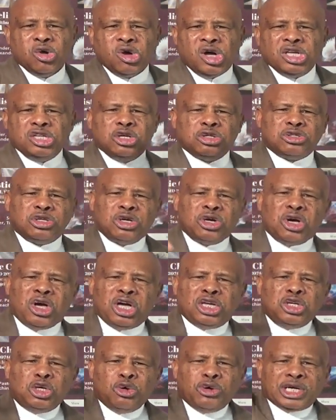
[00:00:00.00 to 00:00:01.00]

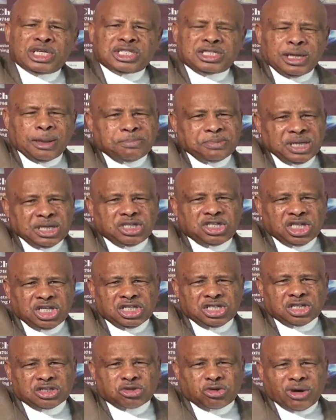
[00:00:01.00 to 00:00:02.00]
And you accepted
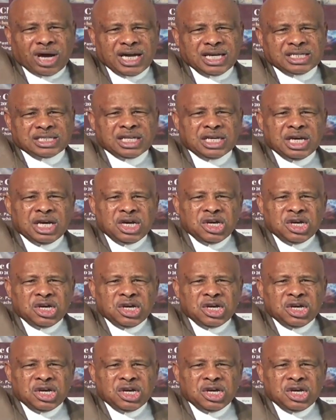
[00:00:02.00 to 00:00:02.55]
Jesus Christ,